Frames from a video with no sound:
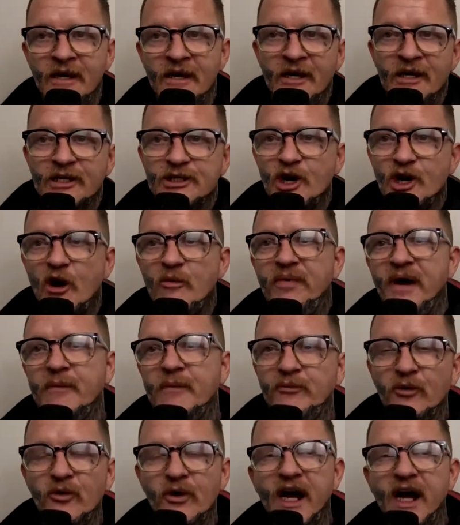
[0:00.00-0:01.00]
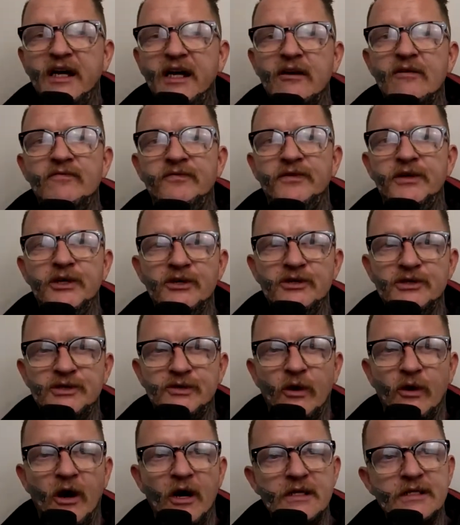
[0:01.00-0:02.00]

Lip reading: So people get confused, right?